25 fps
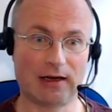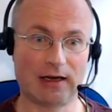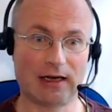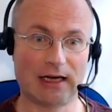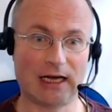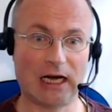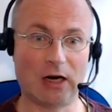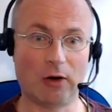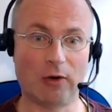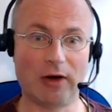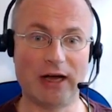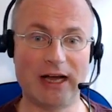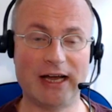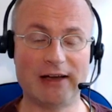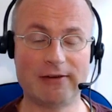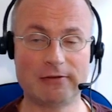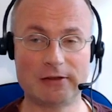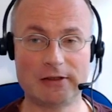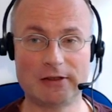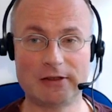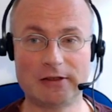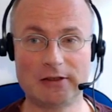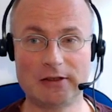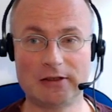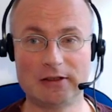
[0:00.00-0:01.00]

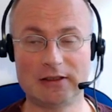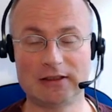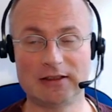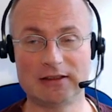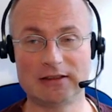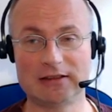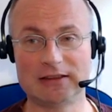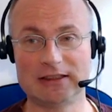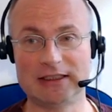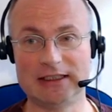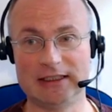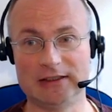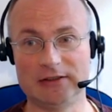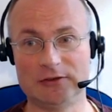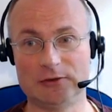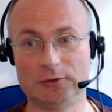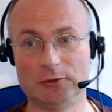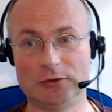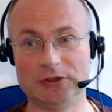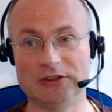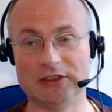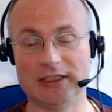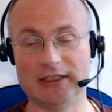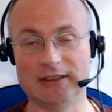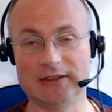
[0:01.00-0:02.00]
However, his
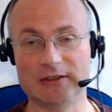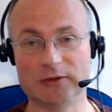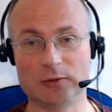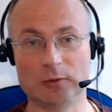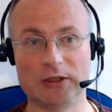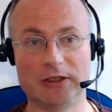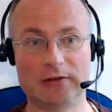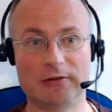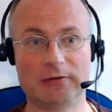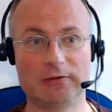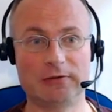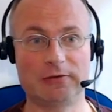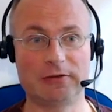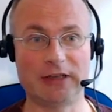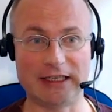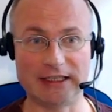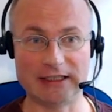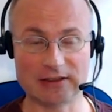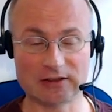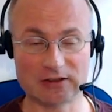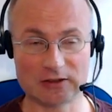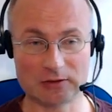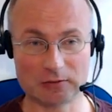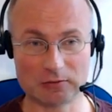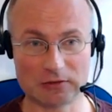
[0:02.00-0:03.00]
results were
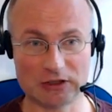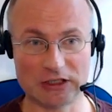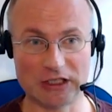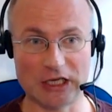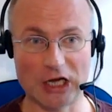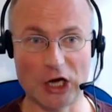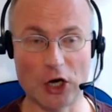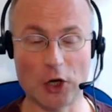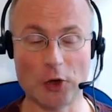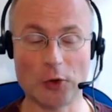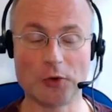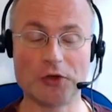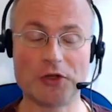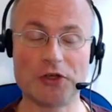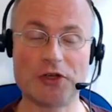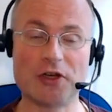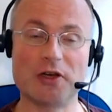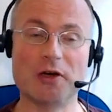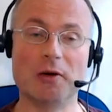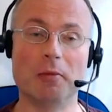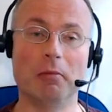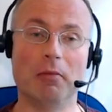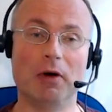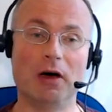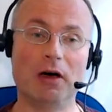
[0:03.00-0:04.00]
faked. He owned
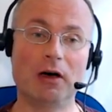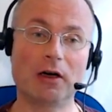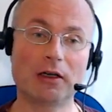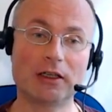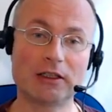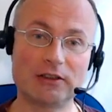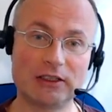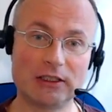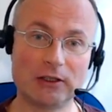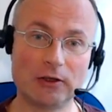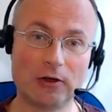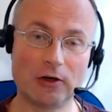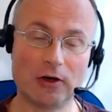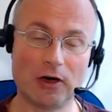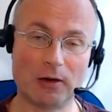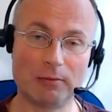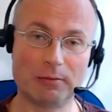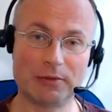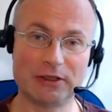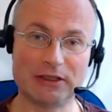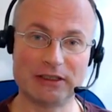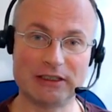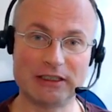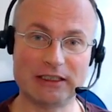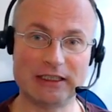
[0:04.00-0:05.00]
a marketing
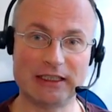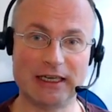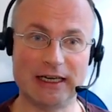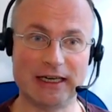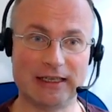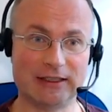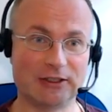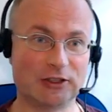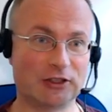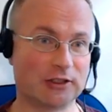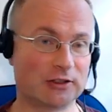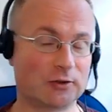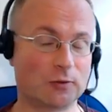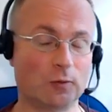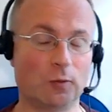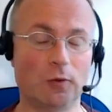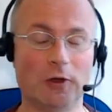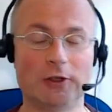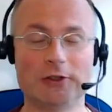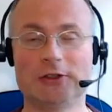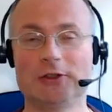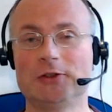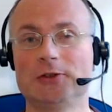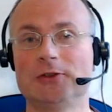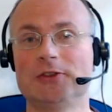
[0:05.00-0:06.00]
company and just
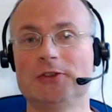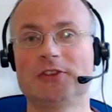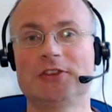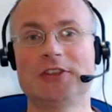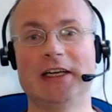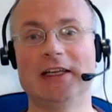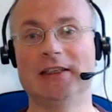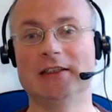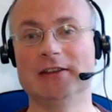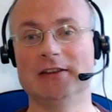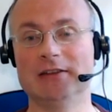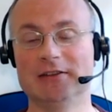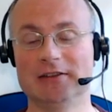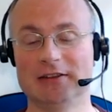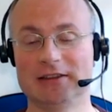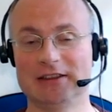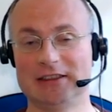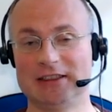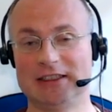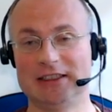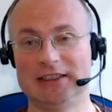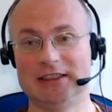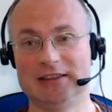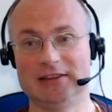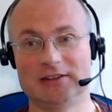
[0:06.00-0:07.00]
wanted to sell
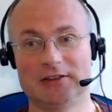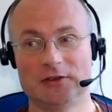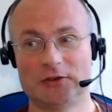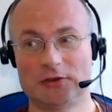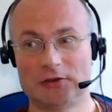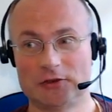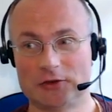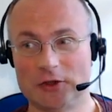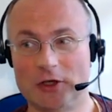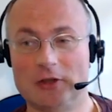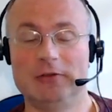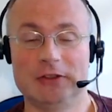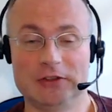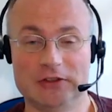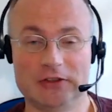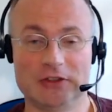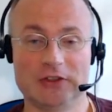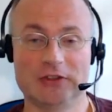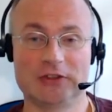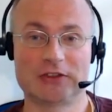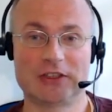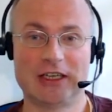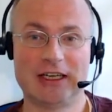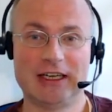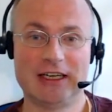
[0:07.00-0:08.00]
his
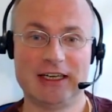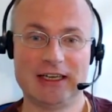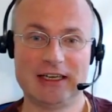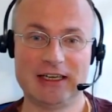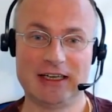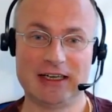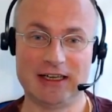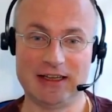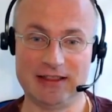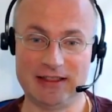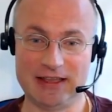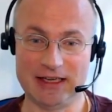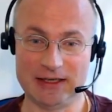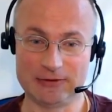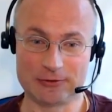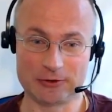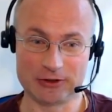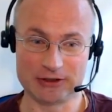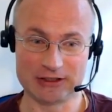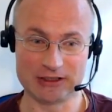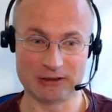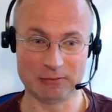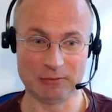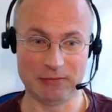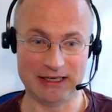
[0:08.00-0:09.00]
services, and
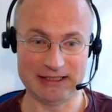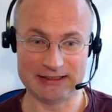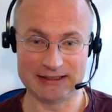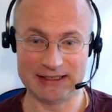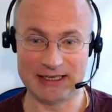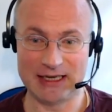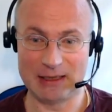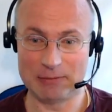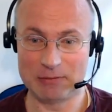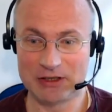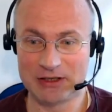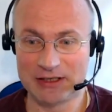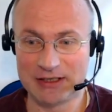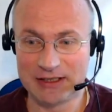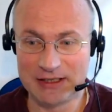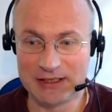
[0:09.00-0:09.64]
therefore he made it up.